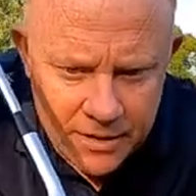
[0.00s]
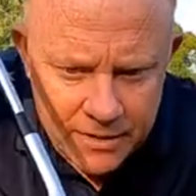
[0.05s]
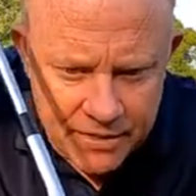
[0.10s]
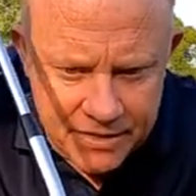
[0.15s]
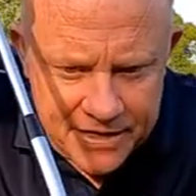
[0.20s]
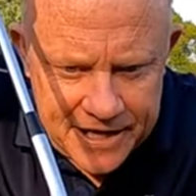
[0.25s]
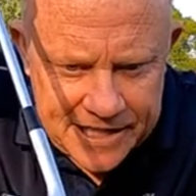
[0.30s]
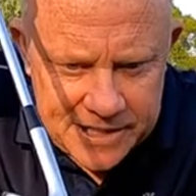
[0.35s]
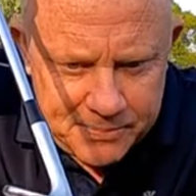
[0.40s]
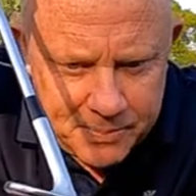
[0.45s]

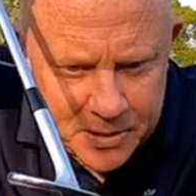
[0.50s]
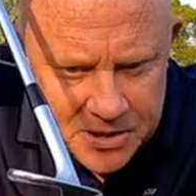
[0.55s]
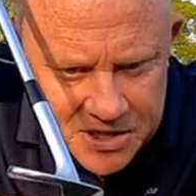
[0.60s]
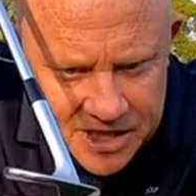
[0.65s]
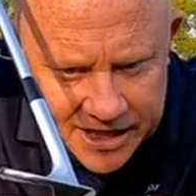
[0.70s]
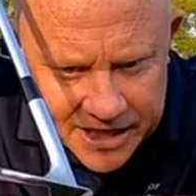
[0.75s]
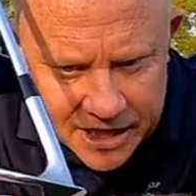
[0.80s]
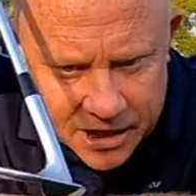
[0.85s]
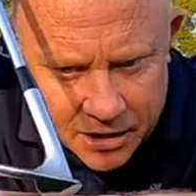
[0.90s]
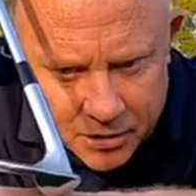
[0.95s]
this
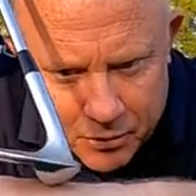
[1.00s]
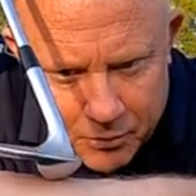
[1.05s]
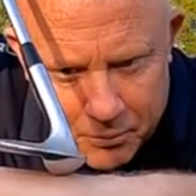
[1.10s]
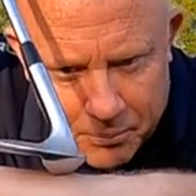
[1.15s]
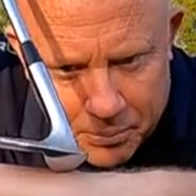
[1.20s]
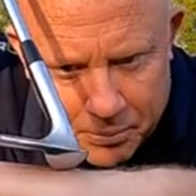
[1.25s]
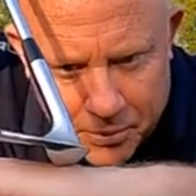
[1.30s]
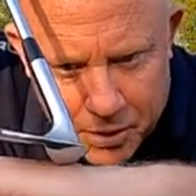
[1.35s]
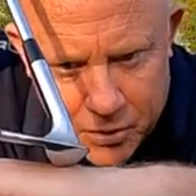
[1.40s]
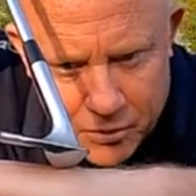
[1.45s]
particular
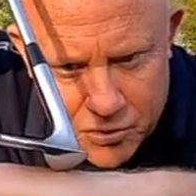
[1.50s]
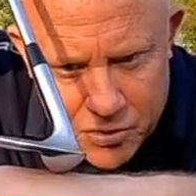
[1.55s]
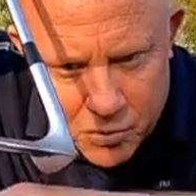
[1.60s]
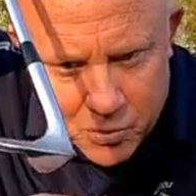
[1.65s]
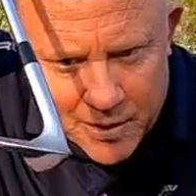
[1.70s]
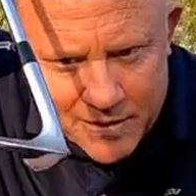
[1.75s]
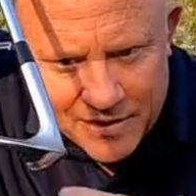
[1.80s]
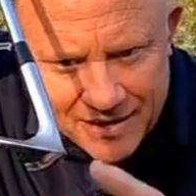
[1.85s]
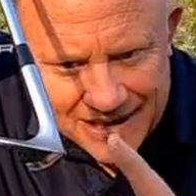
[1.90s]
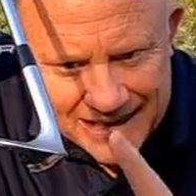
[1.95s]
approach
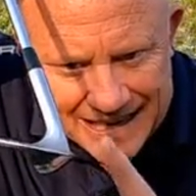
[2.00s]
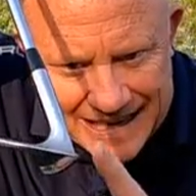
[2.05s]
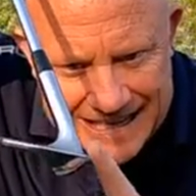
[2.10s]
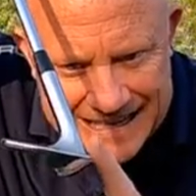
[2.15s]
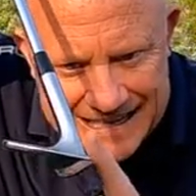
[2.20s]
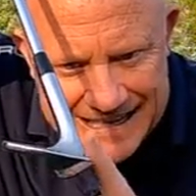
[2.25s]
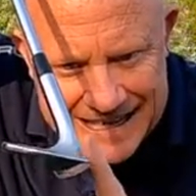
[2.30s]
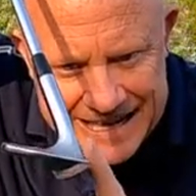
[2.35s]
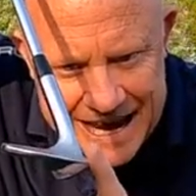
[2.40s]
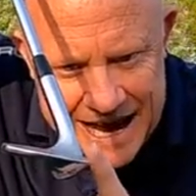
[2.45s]
where the
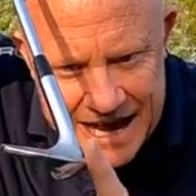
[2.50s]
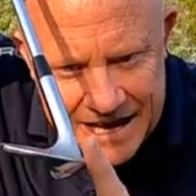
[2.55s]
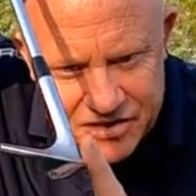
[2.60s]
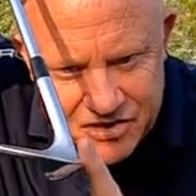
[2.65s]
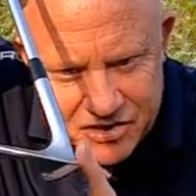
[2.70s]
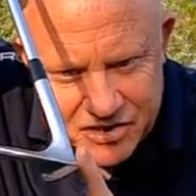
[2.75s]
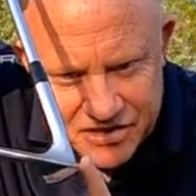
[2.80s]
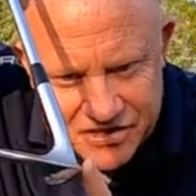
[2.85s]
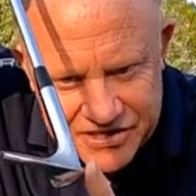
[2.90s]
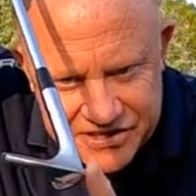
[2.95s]
leading
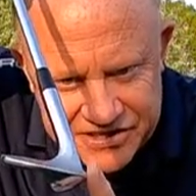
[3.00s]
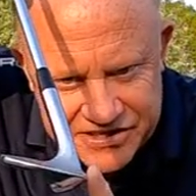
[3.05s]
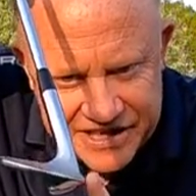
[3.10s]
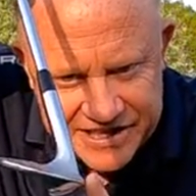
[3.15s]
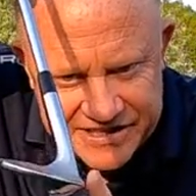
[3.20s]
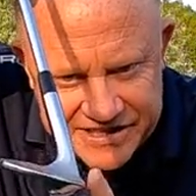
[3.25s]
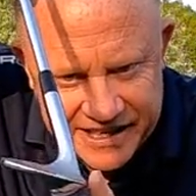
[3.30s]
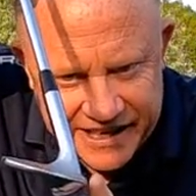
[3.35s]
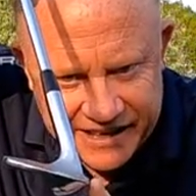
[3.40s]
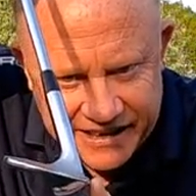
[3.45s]
edge is
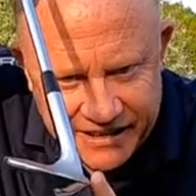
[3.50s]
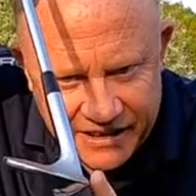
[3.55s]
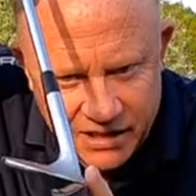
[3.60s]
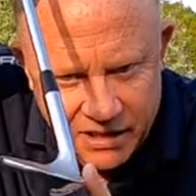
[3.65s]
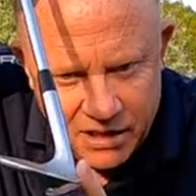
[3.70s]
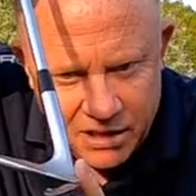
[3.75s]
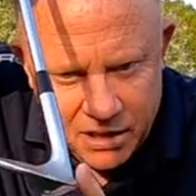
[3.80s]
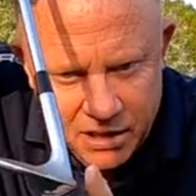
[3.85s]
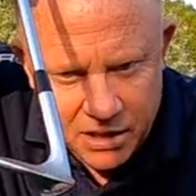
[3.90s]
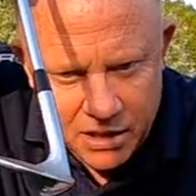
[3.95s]
sitting
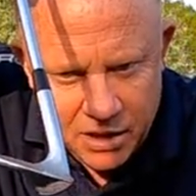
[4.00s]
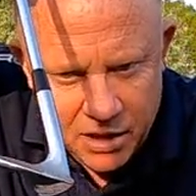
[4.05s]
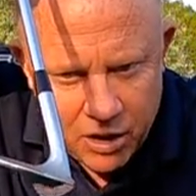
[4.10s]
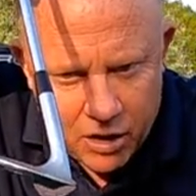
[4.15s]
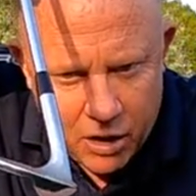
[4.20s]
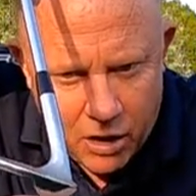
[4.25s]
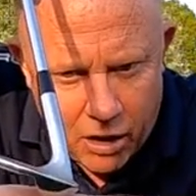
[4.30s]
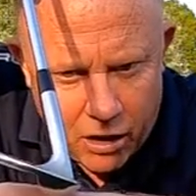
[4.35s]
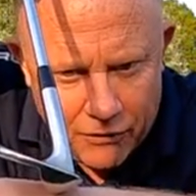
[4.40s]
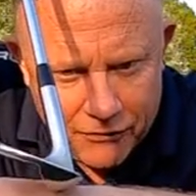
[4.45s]

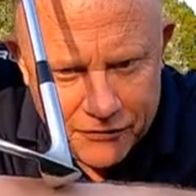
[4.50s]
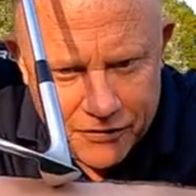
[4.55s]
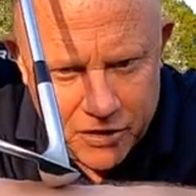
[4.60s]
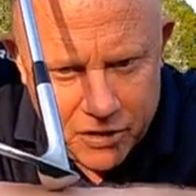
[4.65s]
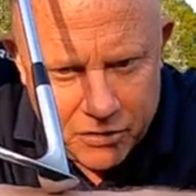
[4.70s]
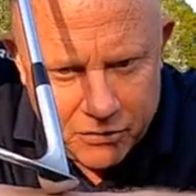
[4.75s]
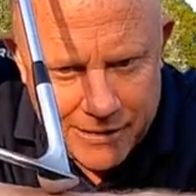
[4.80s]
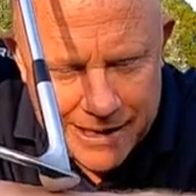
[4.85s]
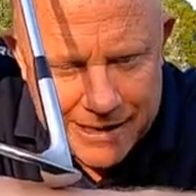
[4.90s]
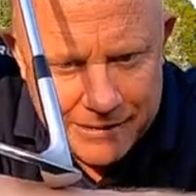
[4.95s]
off
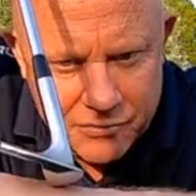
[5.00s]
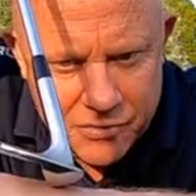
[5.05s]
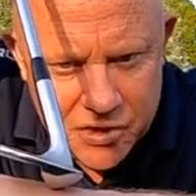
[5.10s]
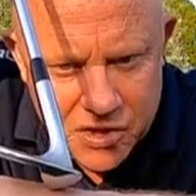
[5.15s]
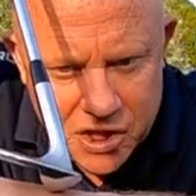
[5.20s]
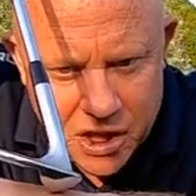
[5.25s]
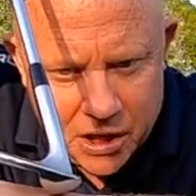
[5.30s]
the ground